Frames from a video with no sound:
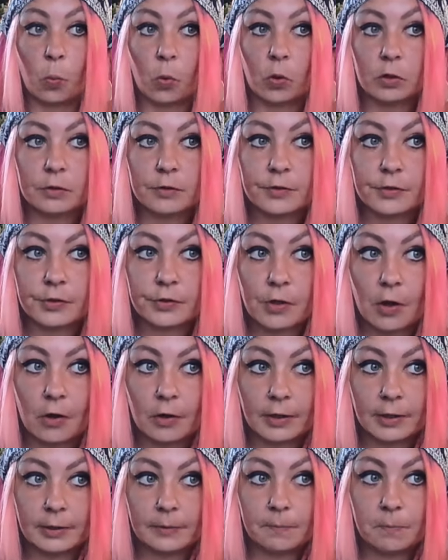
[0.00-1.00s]
Was
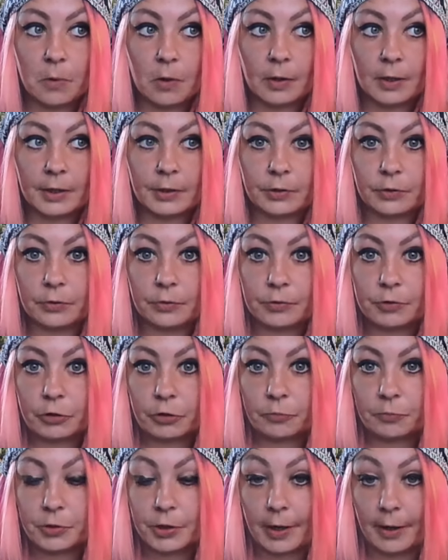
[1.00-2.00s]
starting my
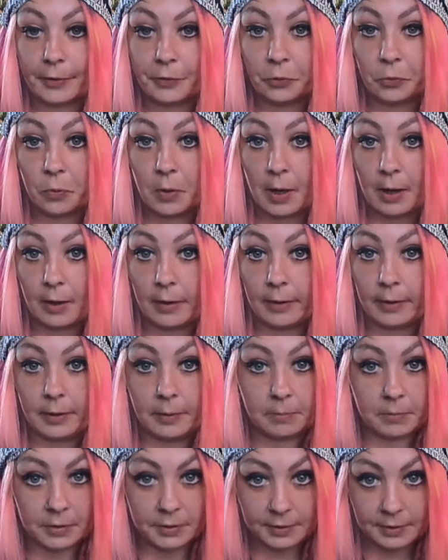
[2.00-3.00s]
YouTube channel a
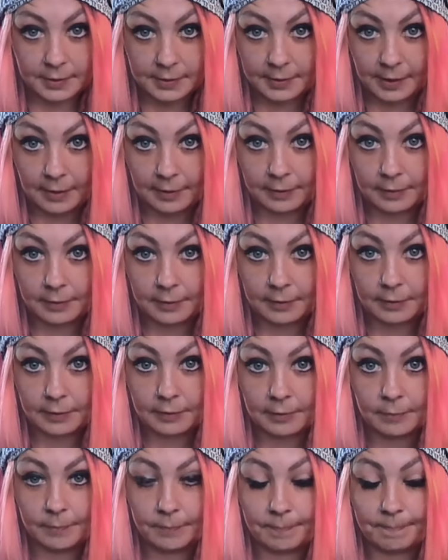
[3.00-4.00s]
mistake?
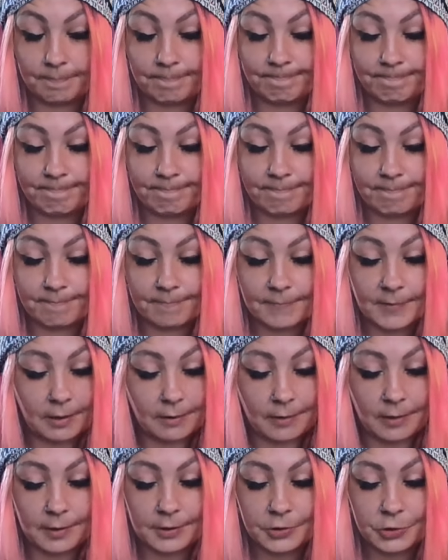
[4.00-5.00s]

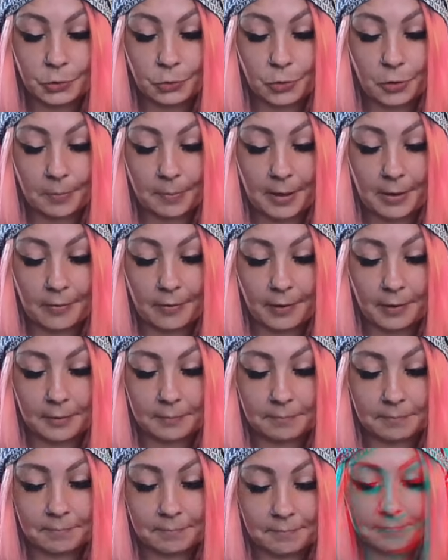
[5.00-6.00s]
Let's talk about that.